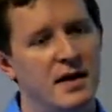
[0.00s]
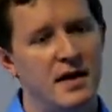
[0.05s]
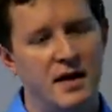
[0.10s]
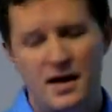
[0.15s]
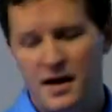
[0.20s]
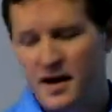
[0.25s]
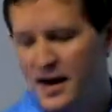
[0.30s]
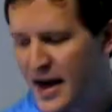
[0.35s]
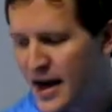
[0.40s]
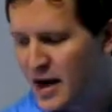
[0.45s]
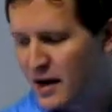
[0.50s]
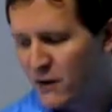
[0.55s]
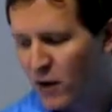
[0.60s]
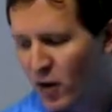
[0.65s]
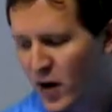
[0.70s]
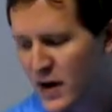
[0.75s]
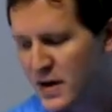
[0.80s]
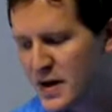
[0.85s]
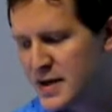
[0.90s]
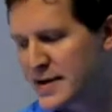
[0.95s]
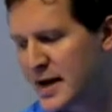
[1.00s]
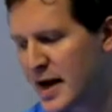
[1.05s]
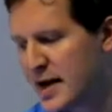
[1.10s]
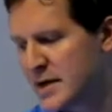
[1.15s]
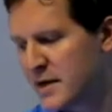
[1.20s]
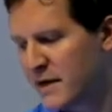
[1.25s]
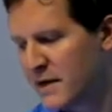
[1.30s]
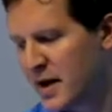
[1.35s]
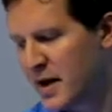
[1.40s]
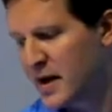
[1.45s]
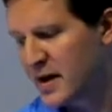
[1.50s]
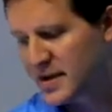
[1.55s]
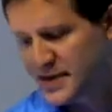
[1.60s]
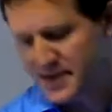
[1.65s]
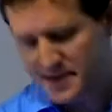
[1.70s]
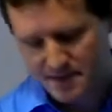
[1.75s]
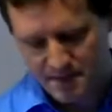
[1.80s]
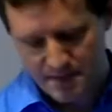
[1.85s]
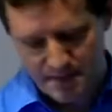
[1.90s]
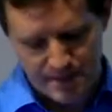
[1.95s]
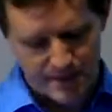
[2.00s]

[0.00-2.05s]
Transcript: uh, and avoid these kinds of things.